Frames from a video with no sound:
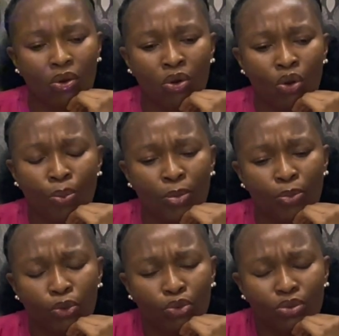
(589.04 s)
or on
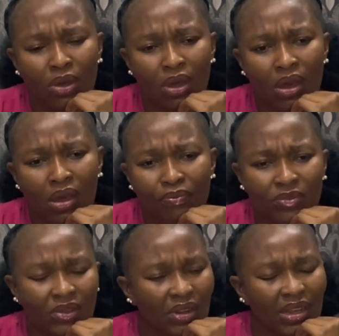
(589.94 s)
people
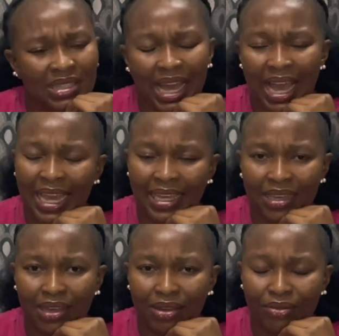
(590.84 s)
that
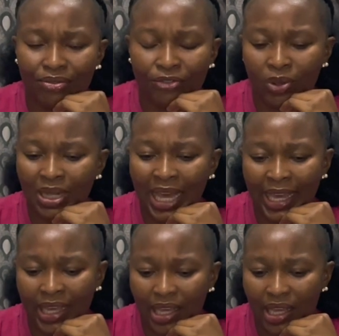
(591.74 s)
I feel
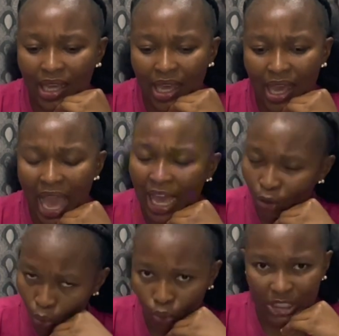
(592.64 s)
like are
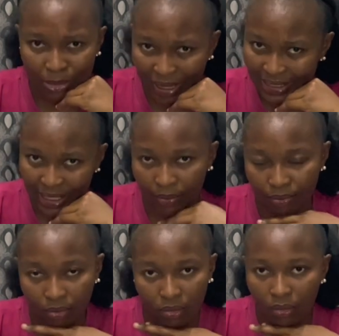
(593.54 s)
not worth my time.
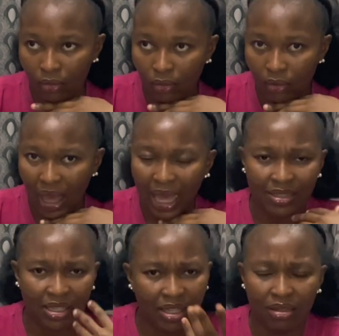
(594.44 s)

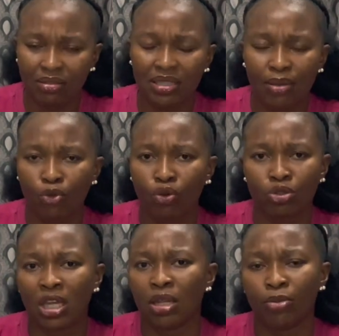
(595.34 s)
And same
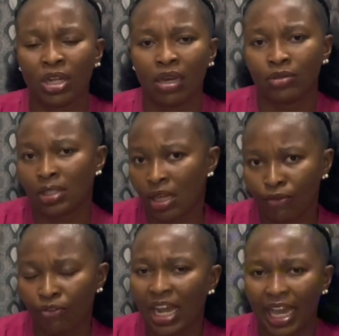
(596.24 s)
goes to anybody out there.
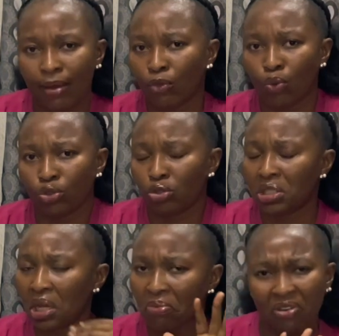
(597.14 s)
If you feel like I'm not worth
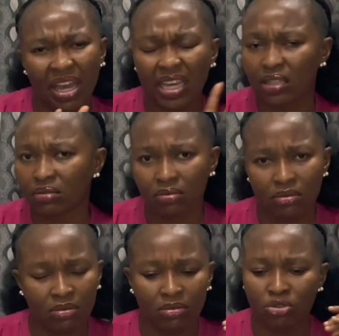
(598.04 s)
your time, fine.
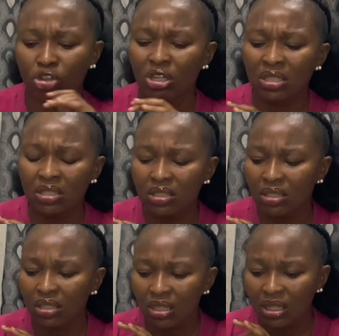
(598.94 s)
Just
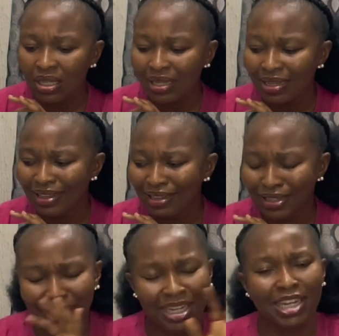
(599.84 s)

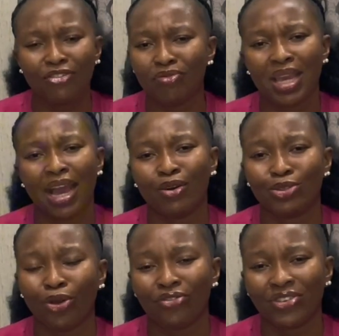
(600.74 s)
me
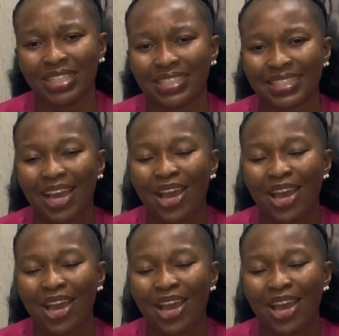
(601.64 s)
out of it,